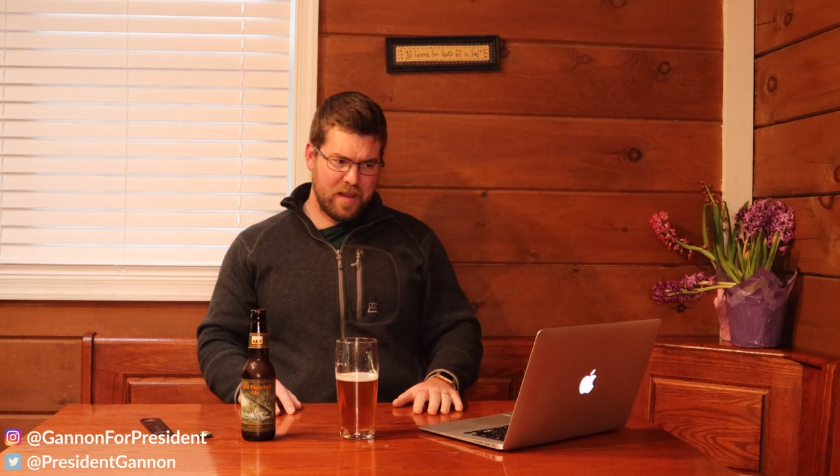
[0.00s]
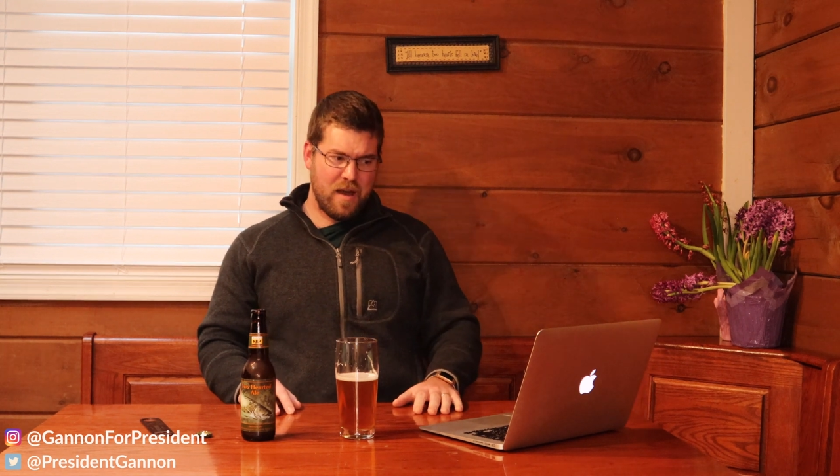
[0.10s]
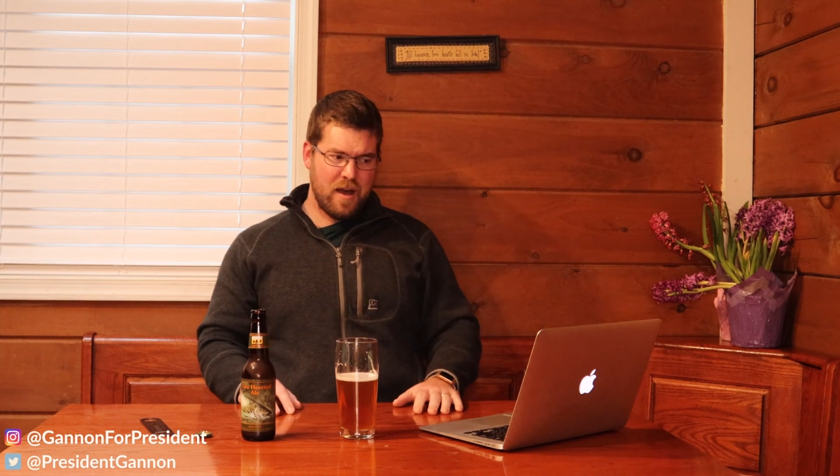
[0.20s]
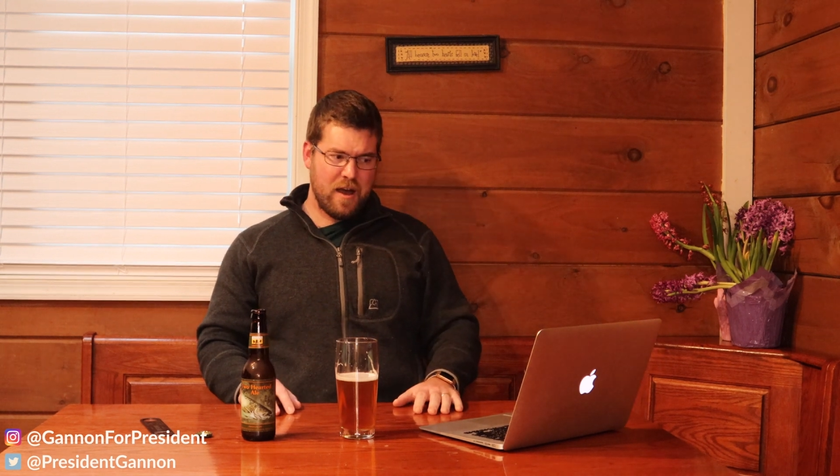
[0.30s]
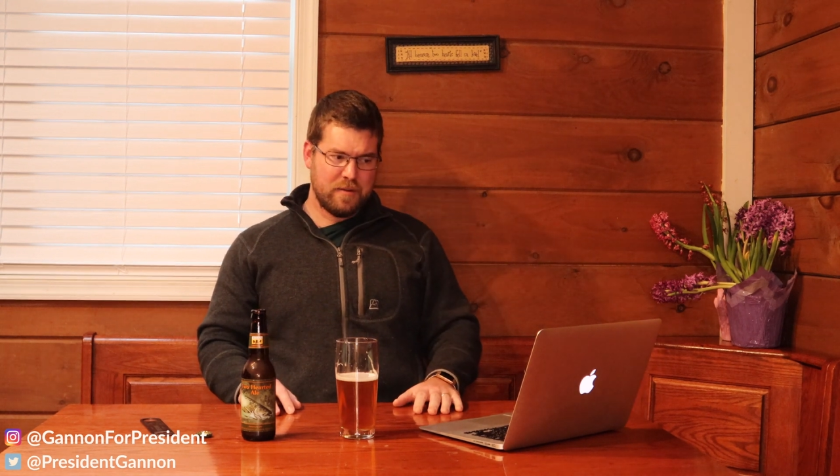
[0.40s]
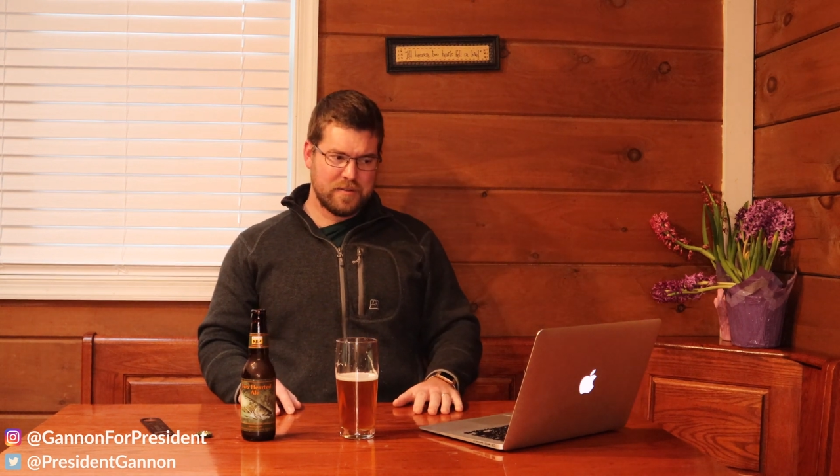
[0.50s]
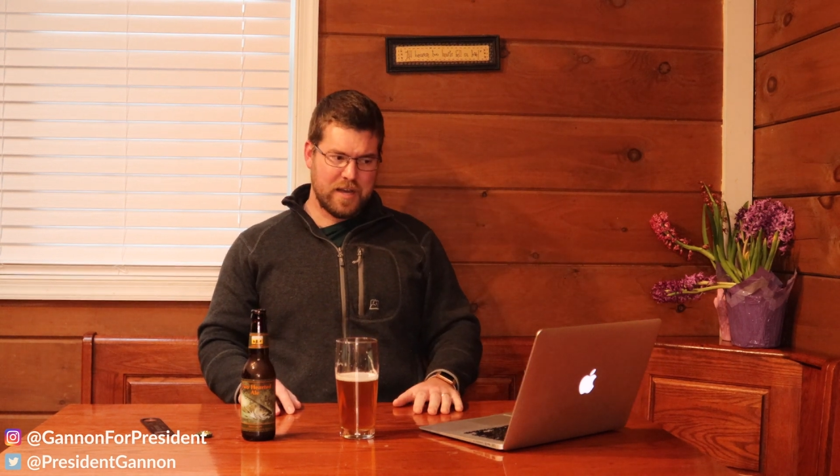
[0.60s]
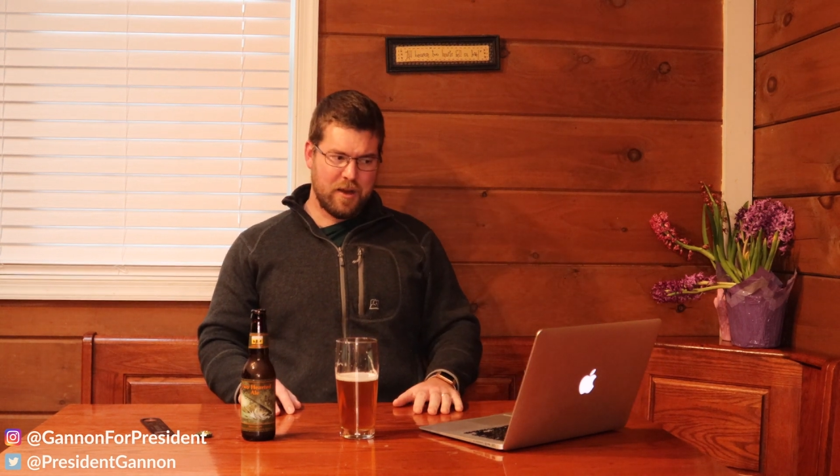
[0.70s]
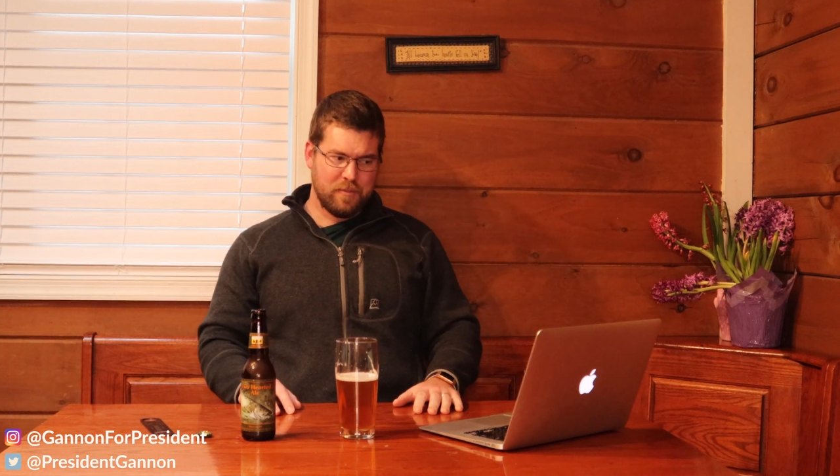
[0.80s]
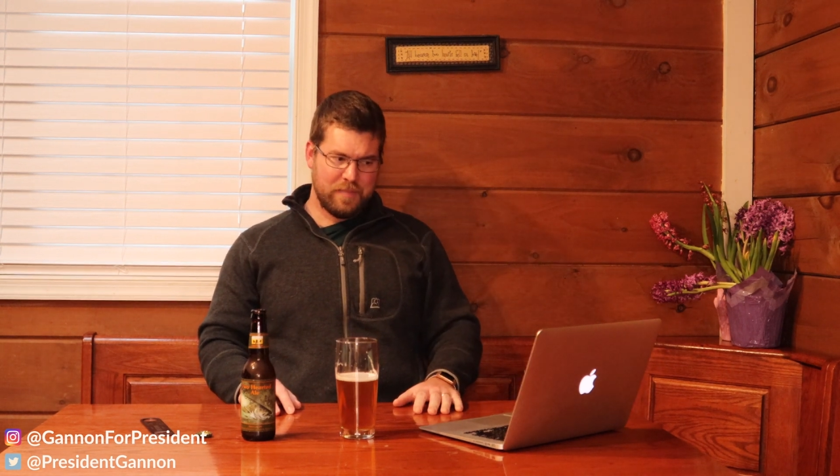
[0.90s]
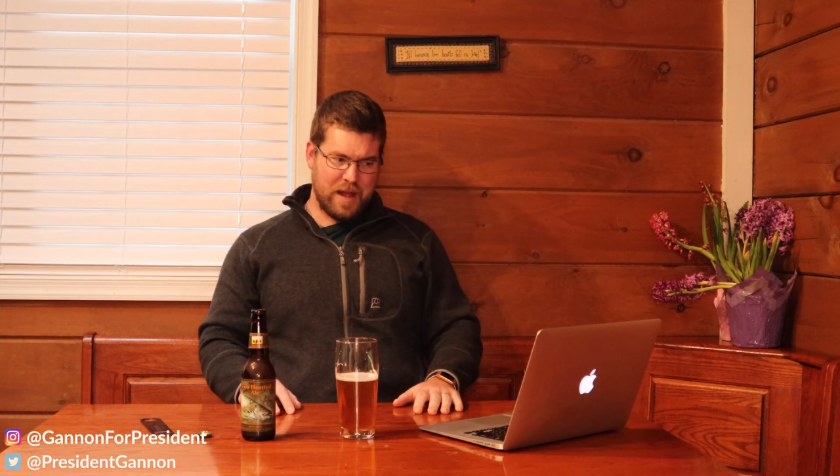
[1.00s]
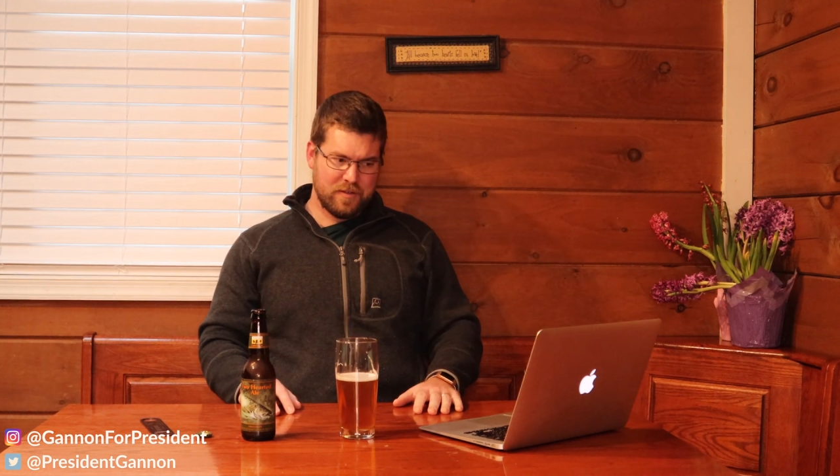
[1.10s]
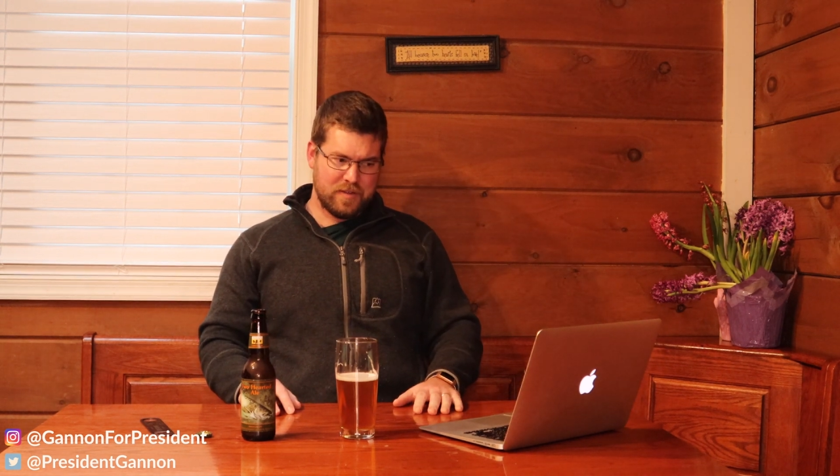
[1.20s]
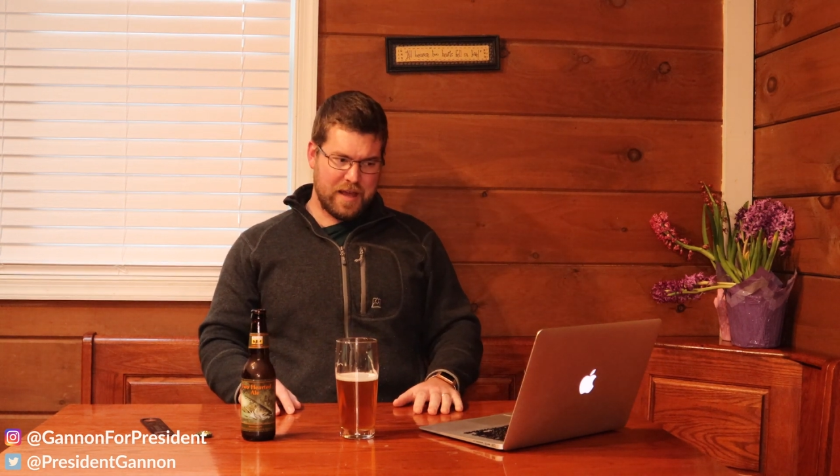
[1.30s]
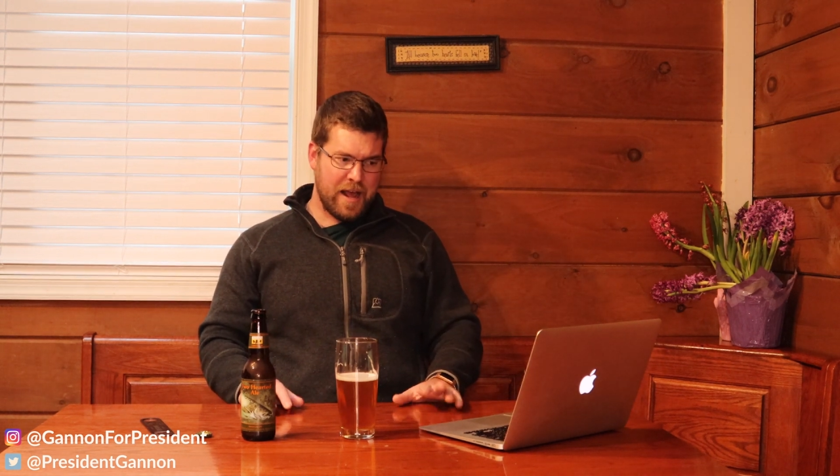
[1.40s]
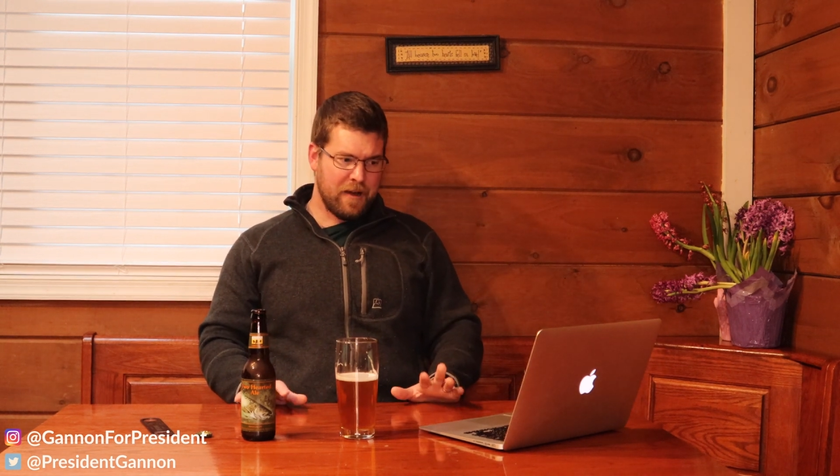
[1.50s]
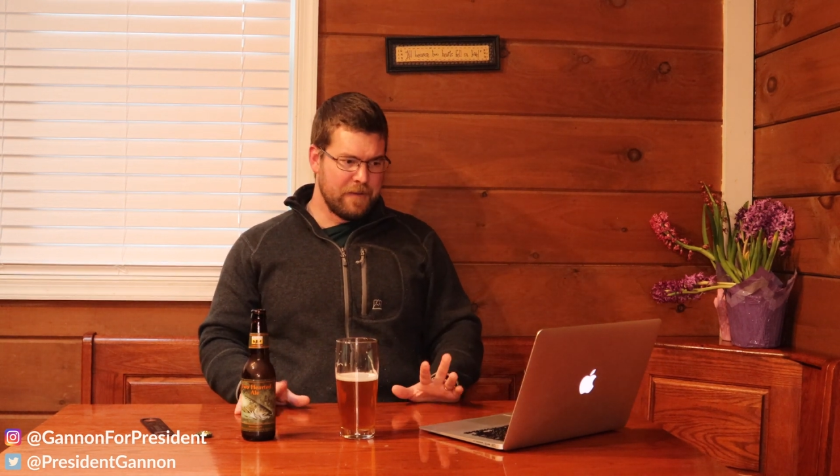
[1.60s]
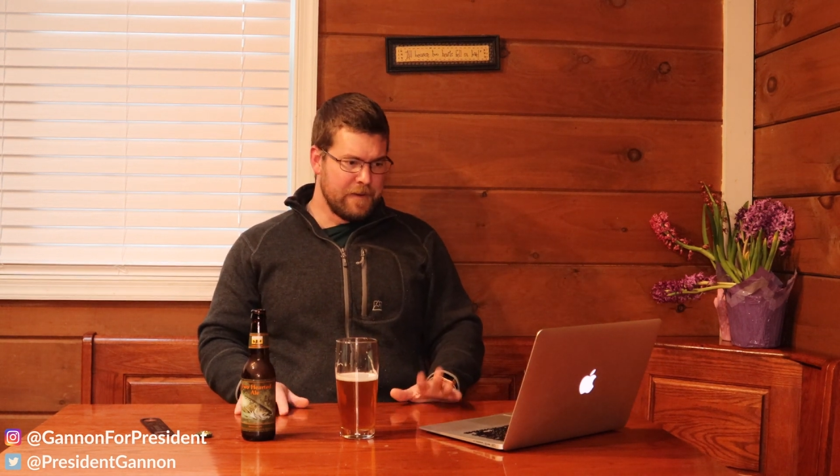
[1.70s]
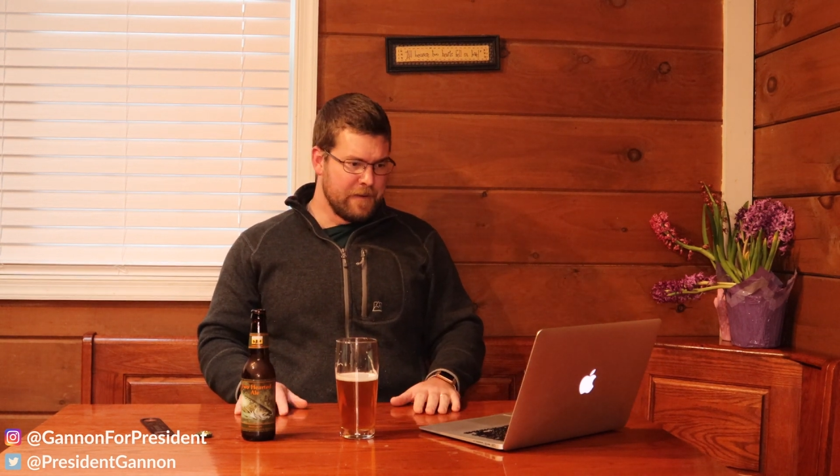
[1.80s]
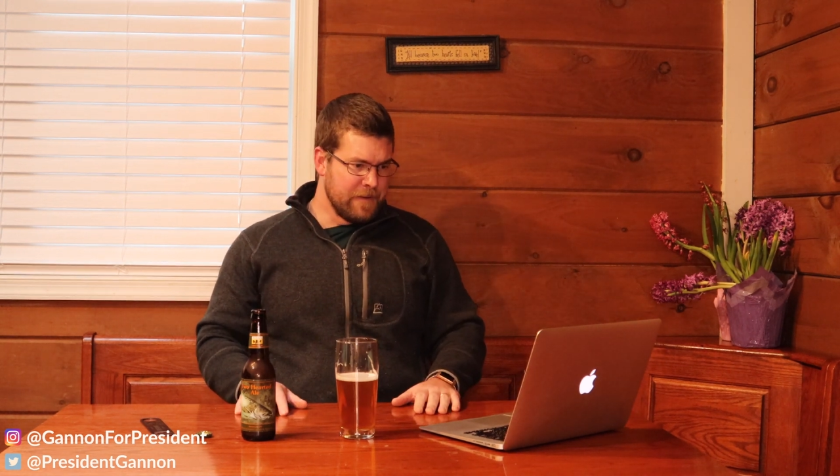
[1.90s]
to help balance that out.